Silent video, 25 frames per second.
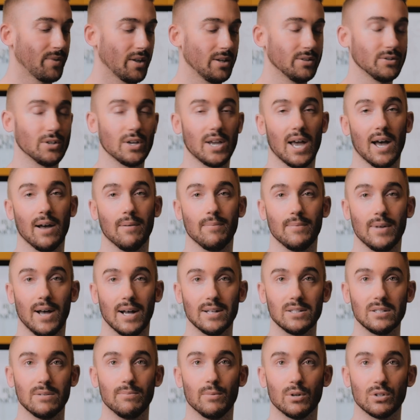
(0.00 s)
So yeah,
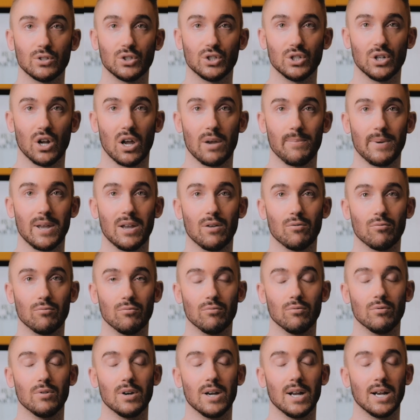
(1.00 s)
Atomos Shinobi,
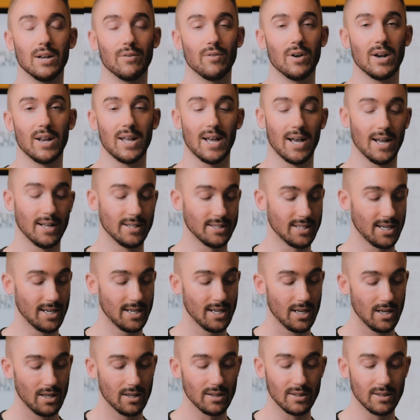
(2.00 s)
really handy.